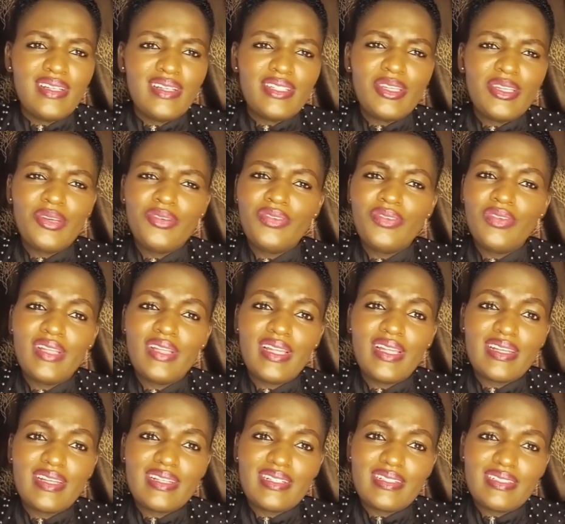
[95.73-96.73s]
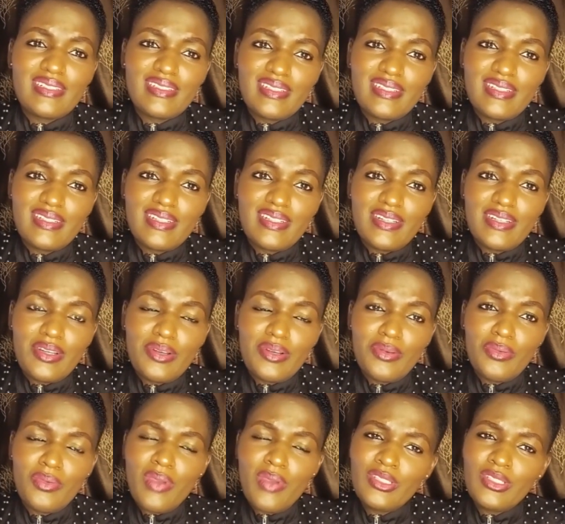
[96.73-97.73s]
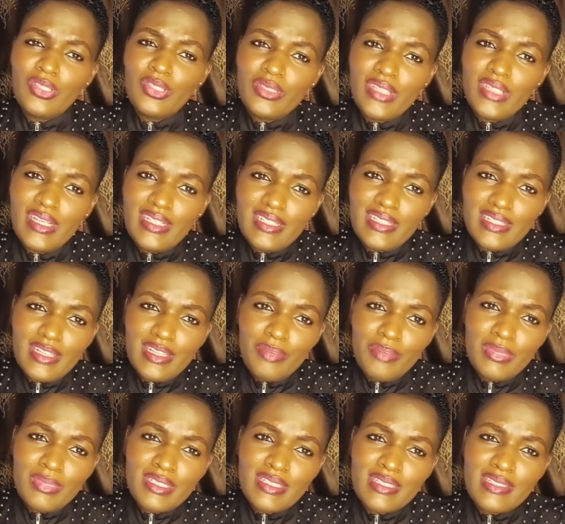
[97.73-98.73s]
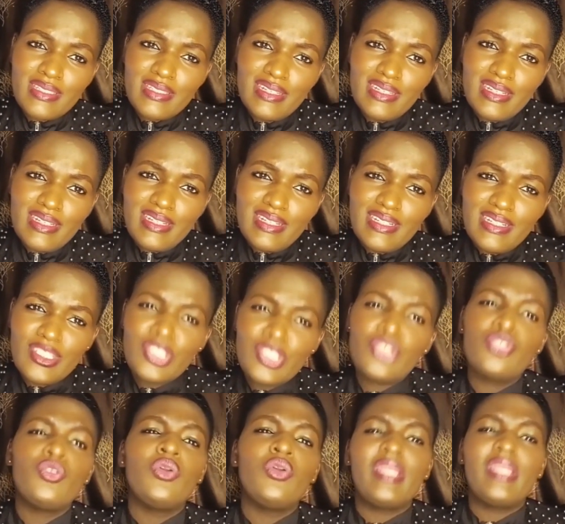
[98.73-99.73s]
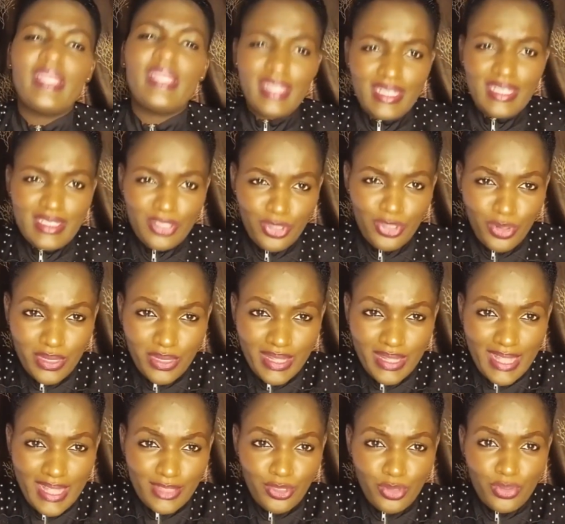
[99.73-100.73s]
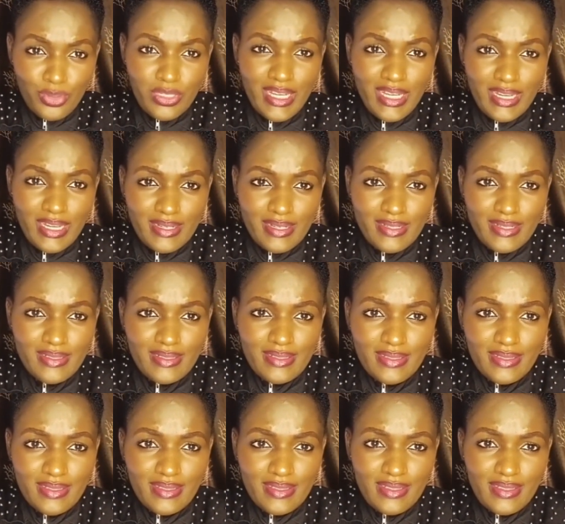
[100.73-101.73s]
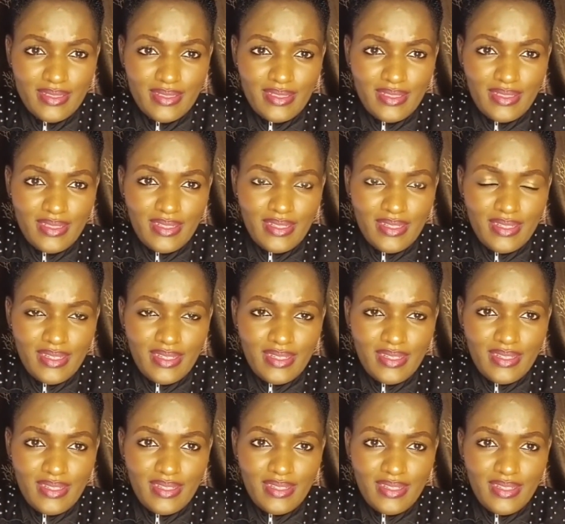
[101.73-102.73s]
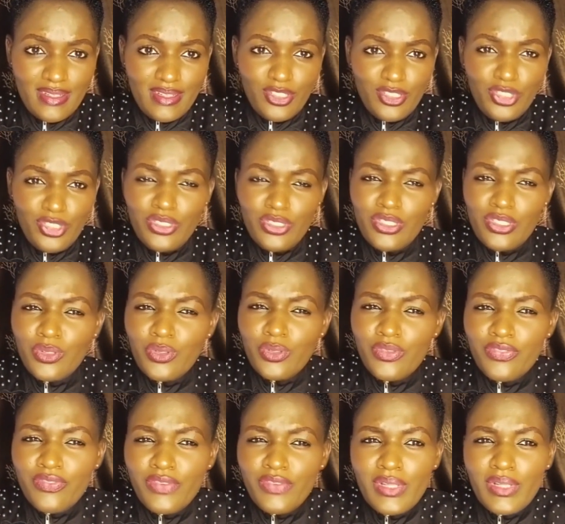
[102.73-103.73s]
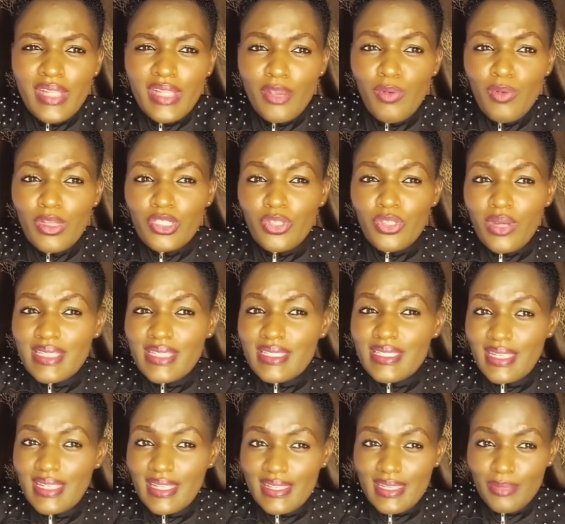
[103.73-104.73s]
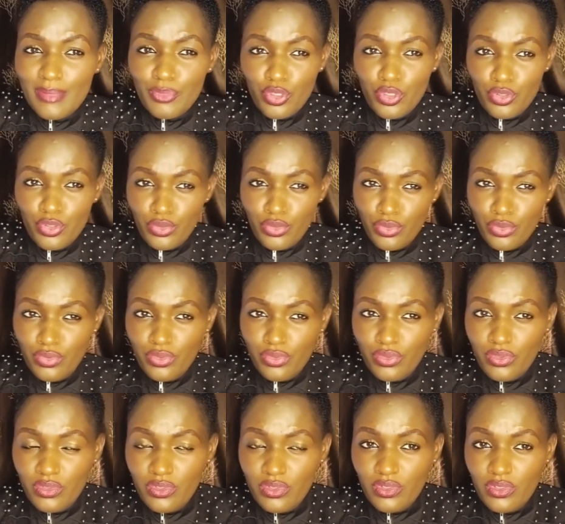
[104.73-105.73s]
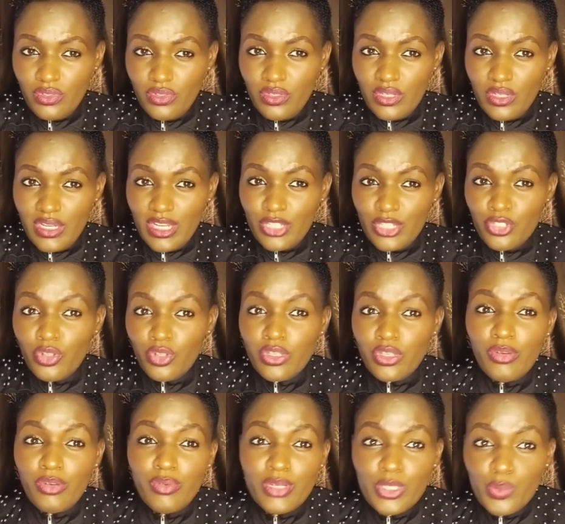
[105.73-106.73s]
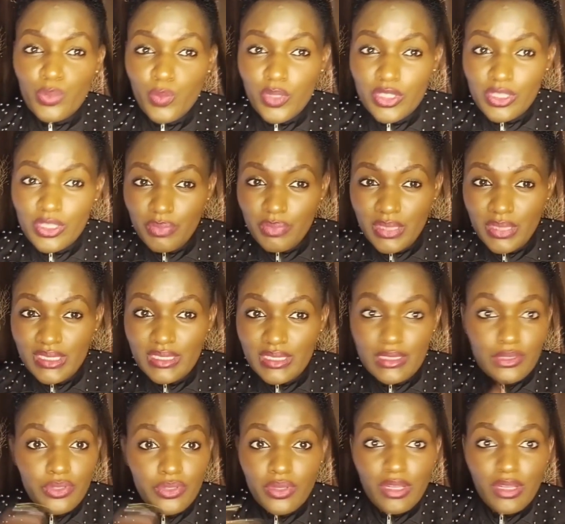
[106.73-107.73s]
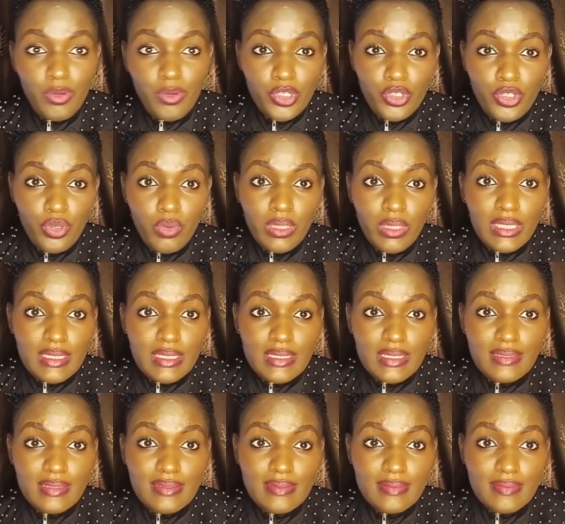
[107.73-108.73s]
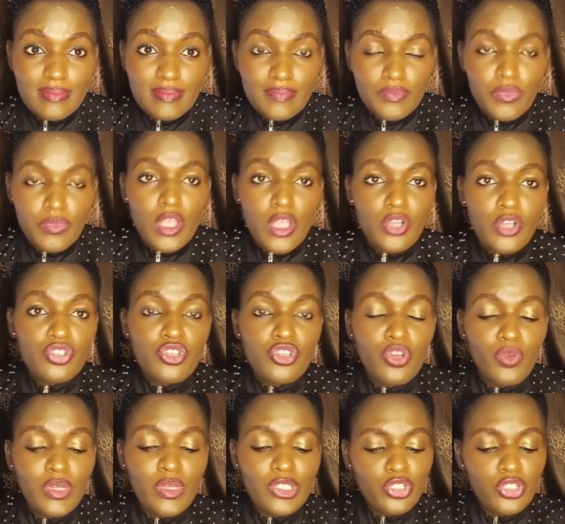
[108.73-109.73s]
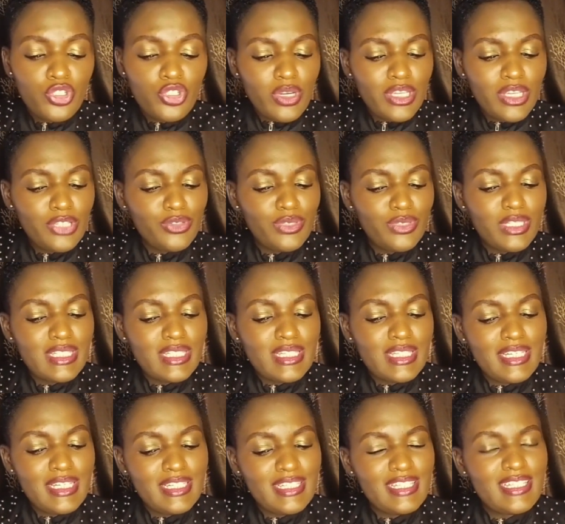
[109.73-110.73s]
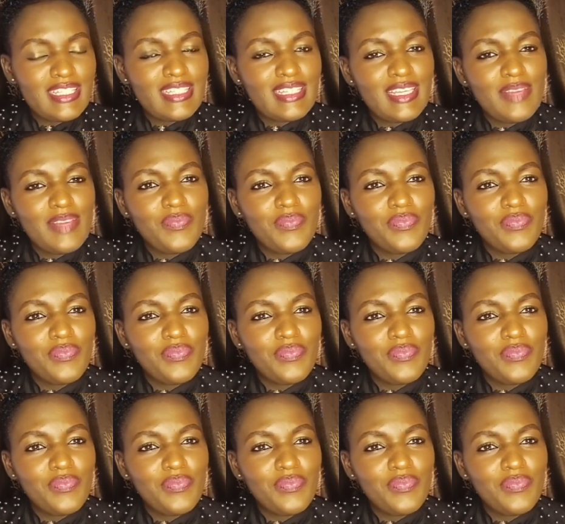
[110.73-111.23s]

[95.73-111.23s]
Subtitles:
they feel like what you're telling them is not theirs to take. Okay? They will feel like what you're asking them to do is not their responsibility, so they won't do it. So when you're talking to these kids,